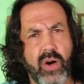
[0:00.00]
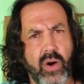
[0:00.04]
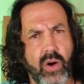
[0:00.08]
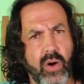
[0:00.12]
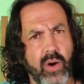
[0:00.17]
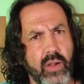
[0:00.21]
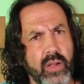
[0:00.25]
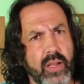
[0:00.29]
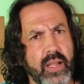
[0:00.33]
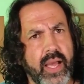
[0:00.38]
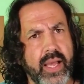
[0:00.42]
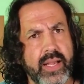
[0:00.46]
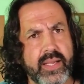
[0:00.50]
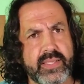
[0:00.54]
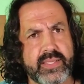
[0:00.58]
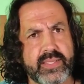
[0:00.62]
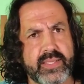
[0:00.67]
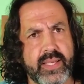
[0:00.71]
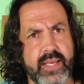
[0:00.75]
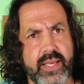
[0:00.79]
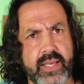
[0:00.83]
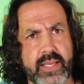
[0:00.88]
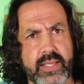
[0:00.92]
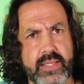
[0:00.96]
online
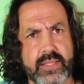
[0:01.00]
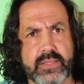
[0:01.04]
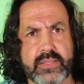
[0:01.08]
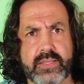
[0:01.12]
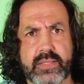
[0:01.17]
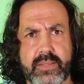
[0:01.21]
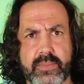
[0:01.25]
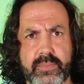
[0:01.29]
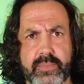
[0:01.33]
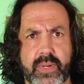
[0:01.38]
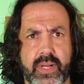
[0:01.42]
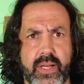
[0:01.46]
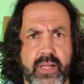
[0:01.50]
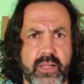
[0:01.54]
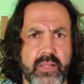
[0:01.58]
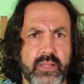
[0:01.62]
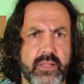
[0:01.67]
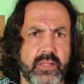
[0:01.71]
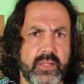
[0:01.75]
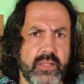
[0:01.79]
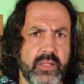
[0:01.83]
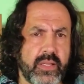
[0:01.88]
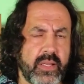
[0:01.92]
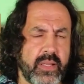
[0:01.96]
sales,
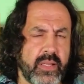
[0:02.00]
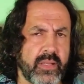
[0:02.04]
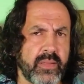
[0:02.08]
but